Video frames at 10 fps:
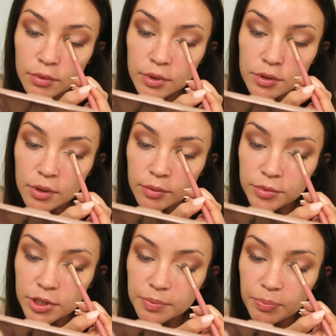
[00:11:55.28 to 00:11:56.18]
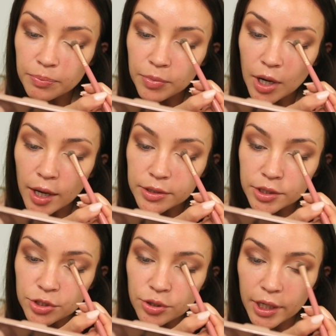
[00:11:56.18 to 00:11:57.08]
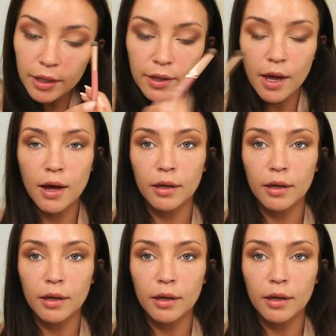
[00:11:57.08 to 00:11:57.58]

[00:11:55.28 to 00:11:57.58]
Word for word: So I'm just concentrating that